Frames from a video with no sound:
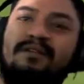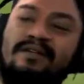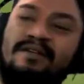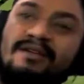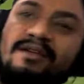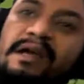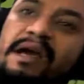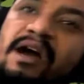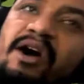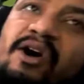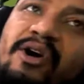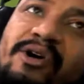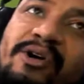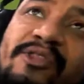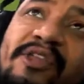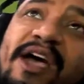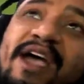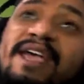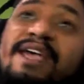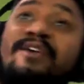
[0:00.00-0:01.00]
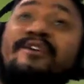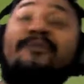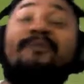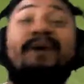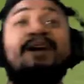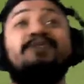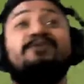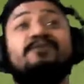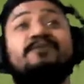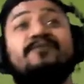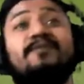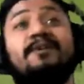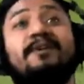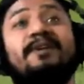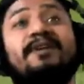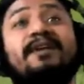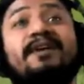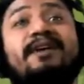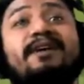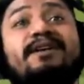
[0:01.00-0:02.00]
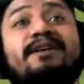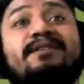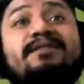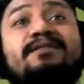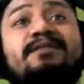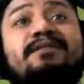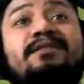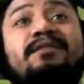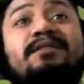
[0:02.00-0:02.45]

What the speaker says: Yo, that heel pass was fucking nice.